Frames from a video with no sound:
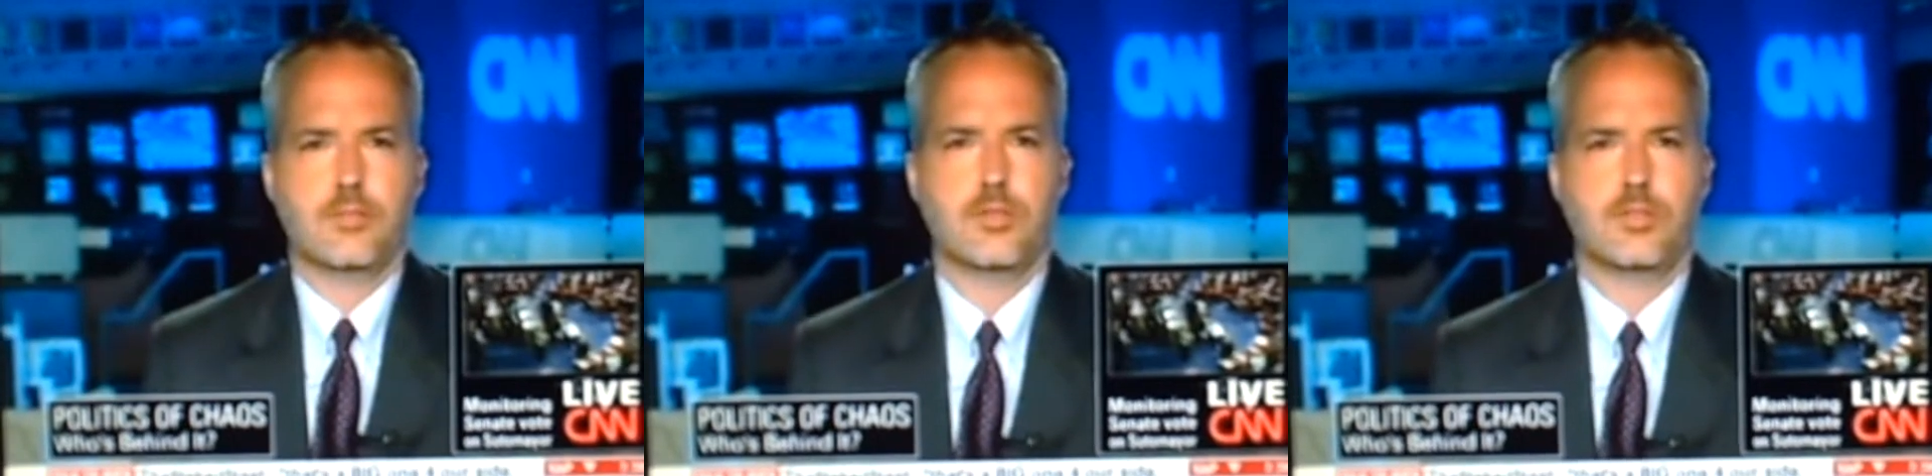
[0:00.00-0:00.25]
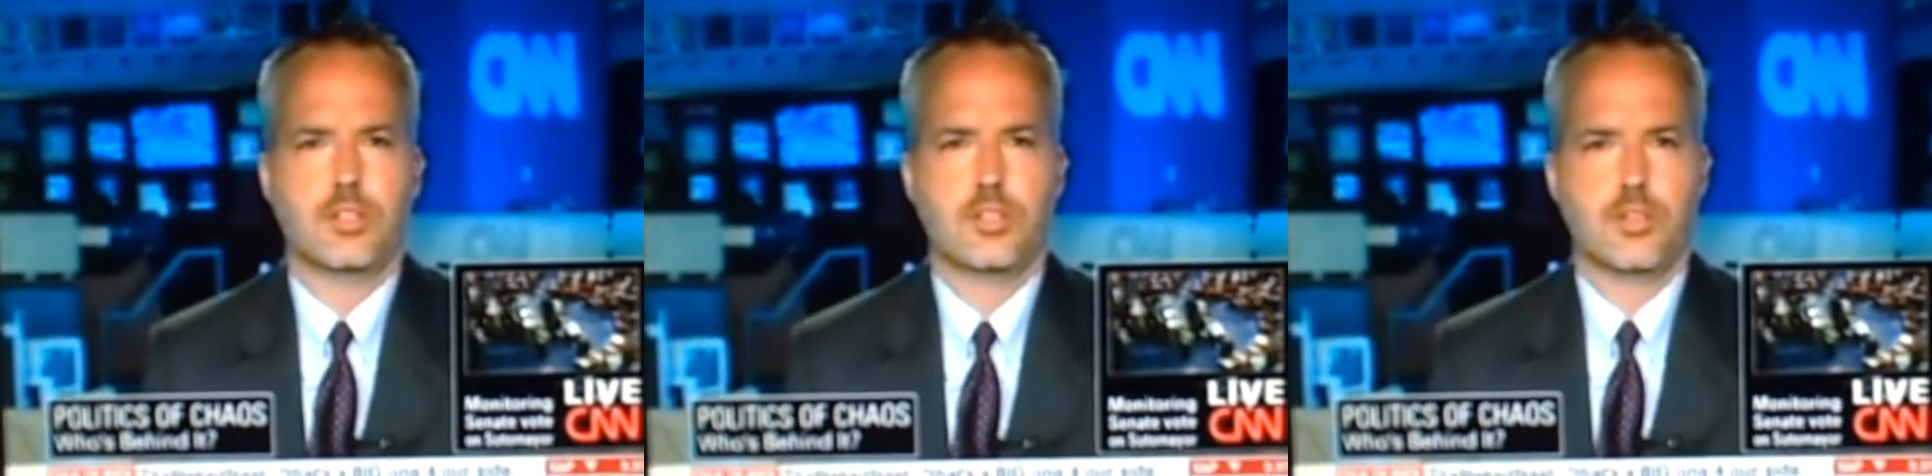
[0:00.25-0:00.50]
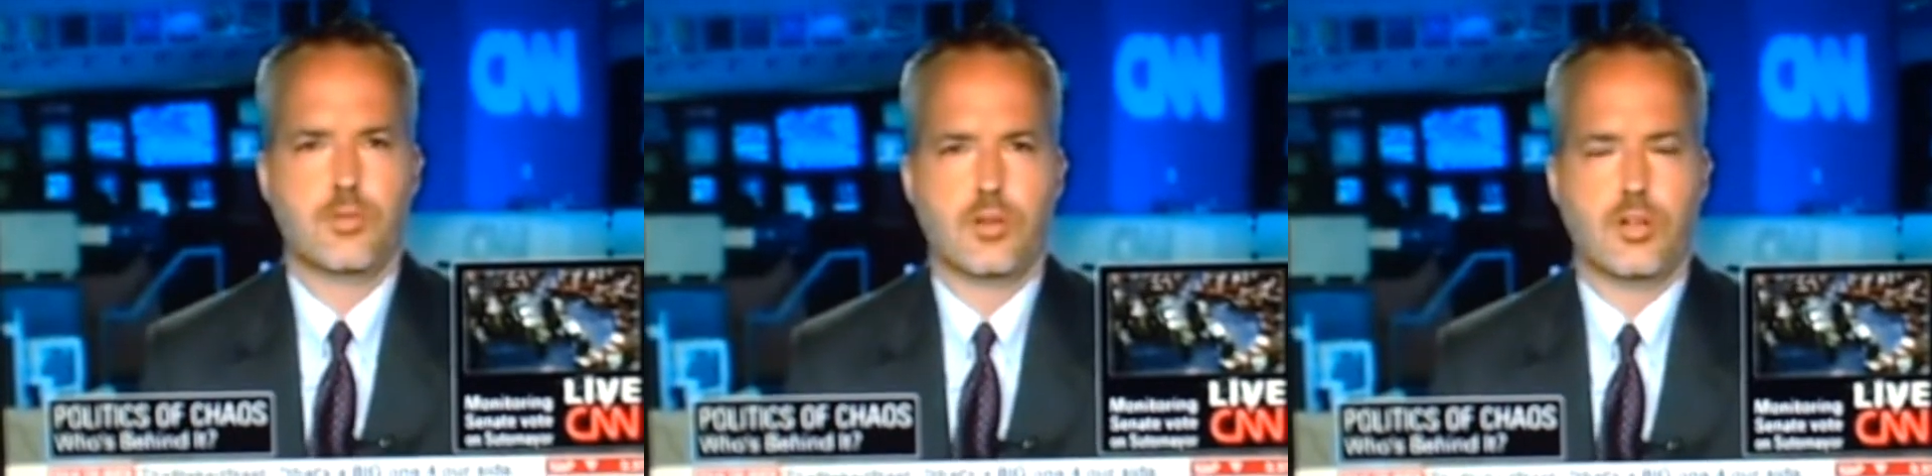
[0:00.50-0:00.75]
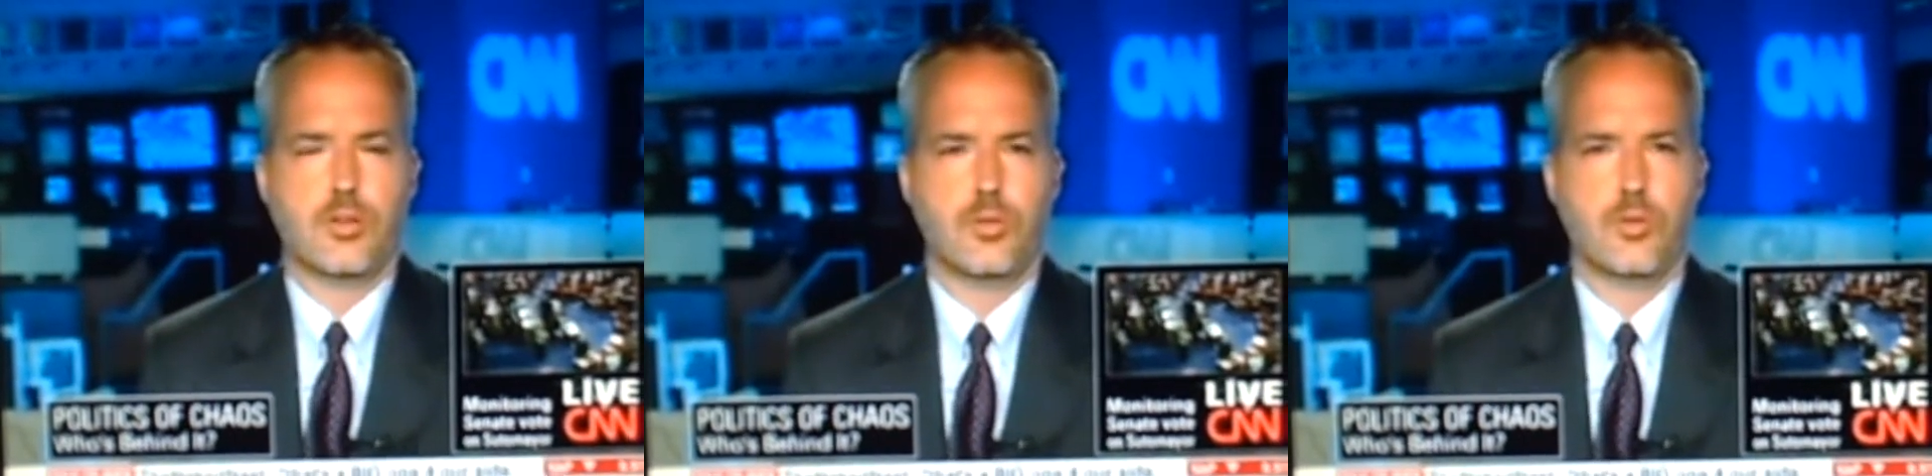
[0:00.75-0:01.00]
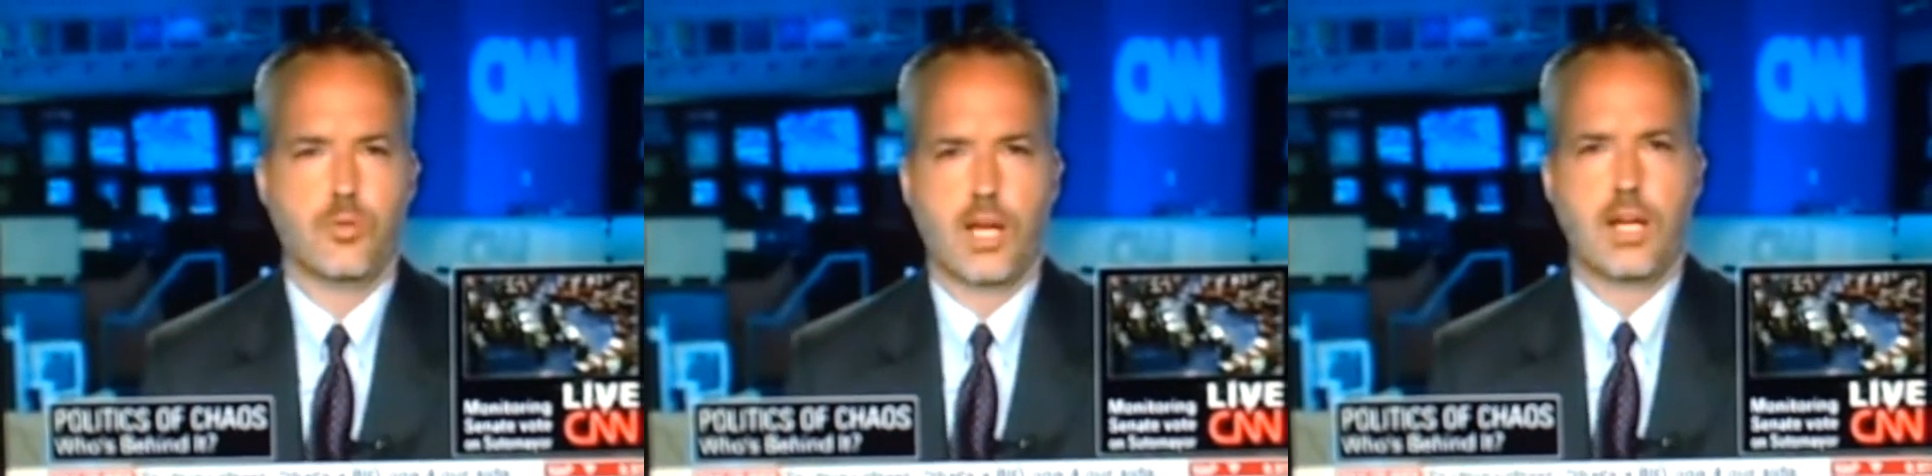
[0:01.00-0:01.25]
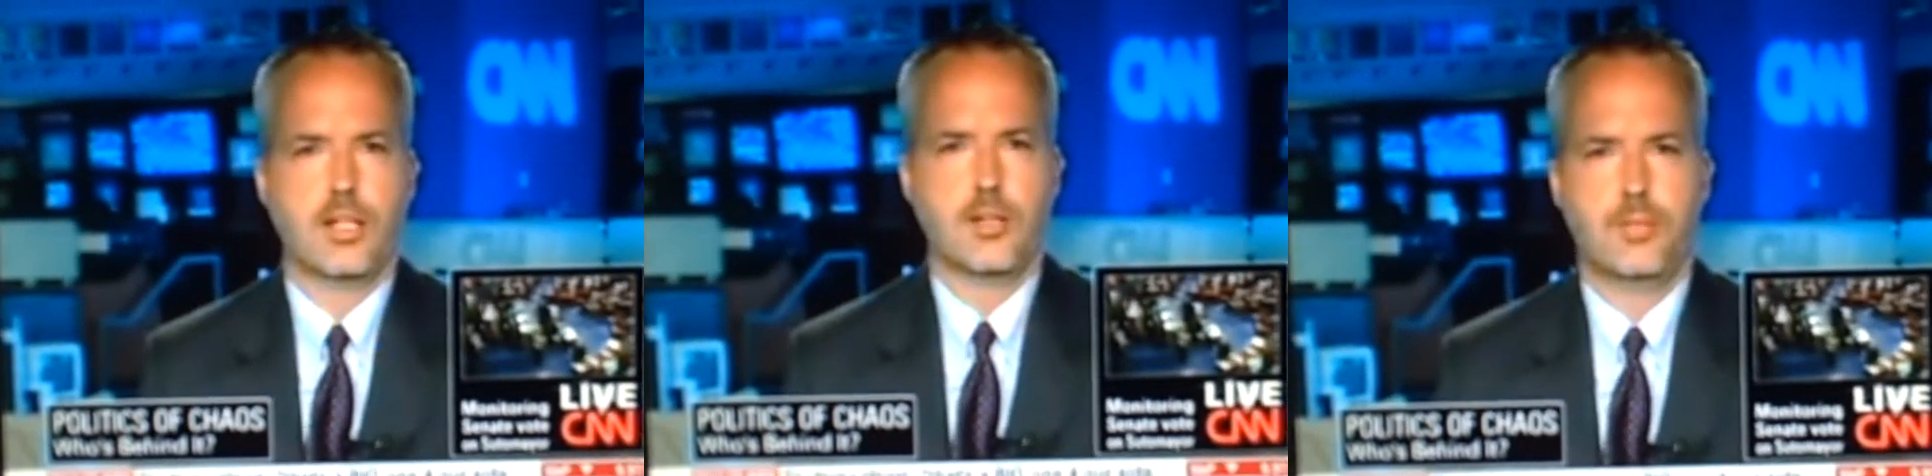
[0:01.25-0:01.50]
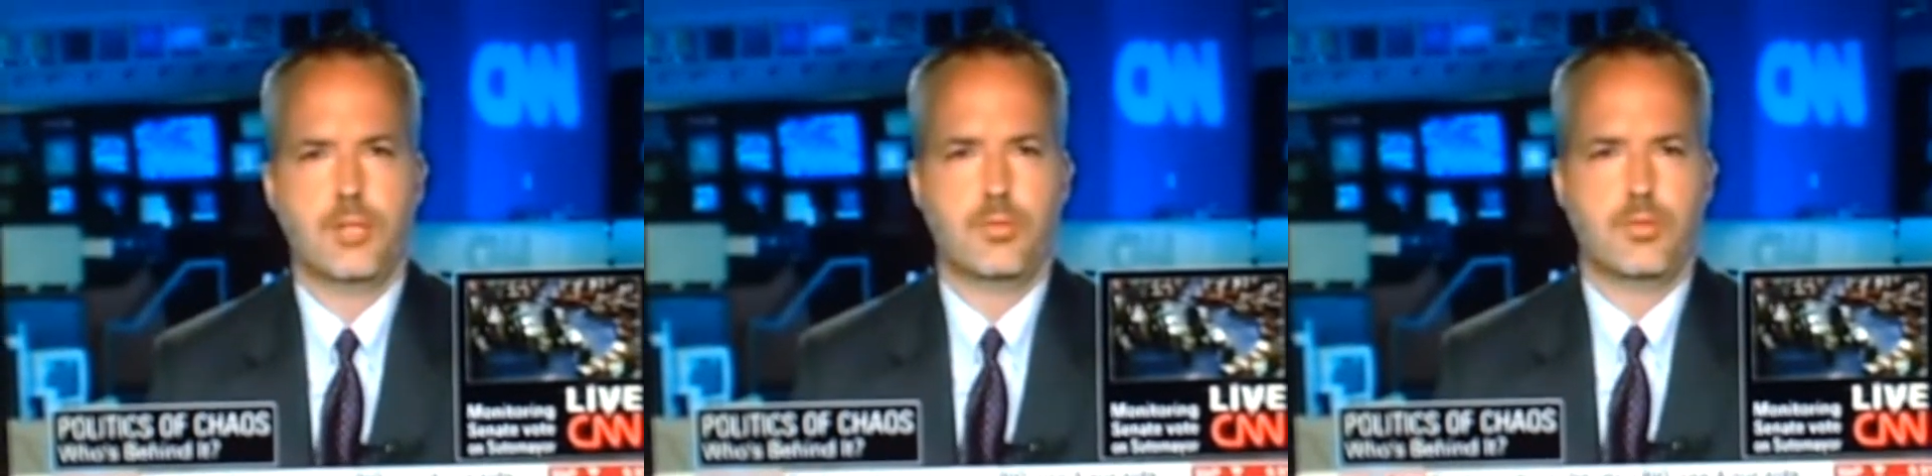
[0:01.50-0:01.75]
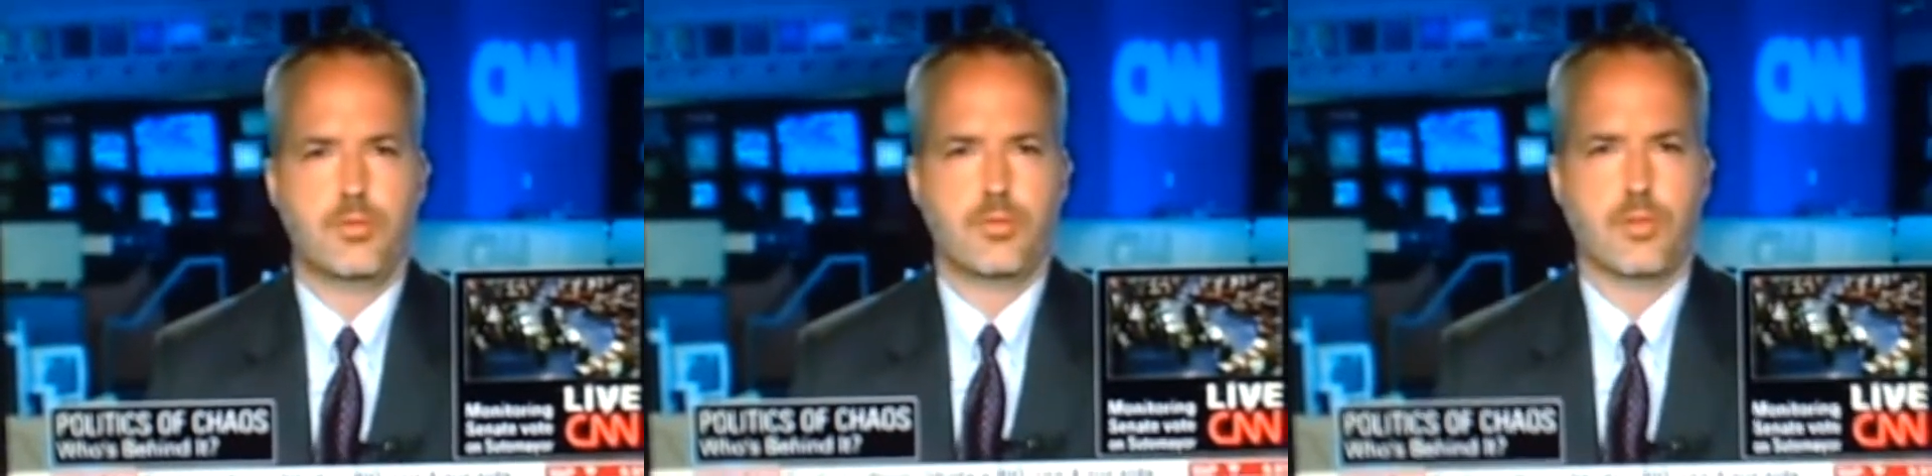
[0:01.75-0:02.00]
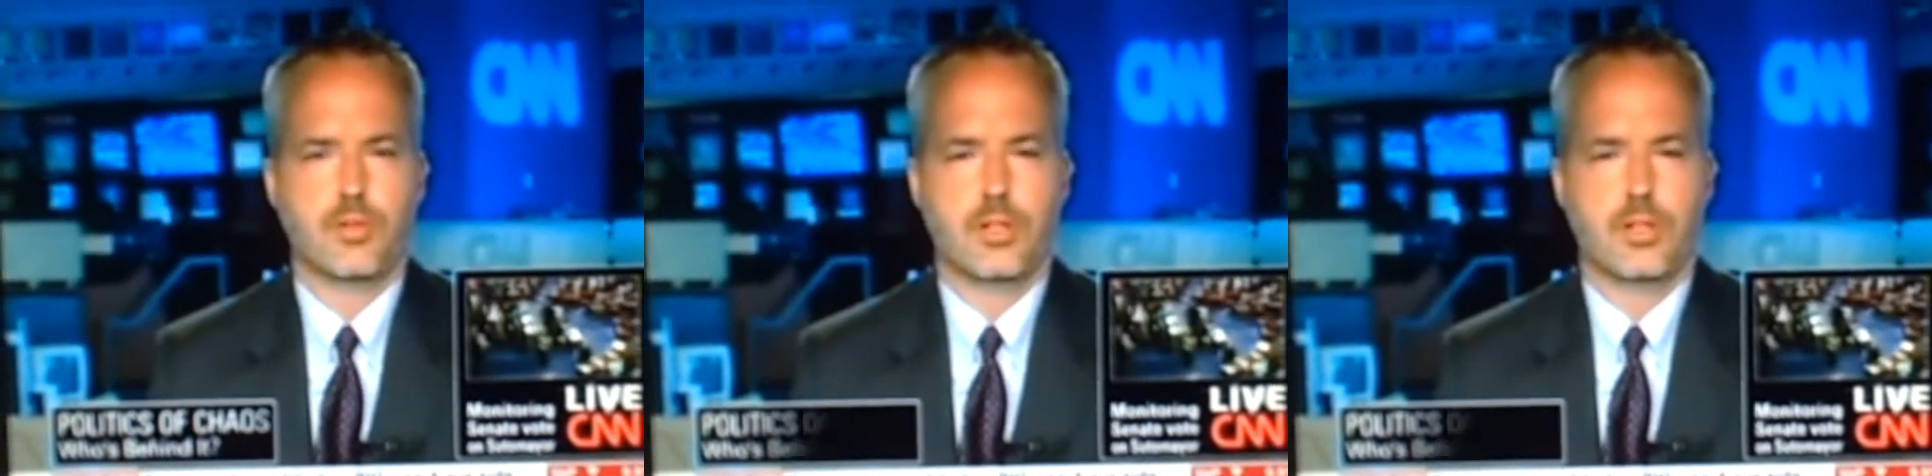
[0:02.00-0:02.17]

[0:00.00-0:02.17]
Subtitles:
There's nothing wrong with rallying people for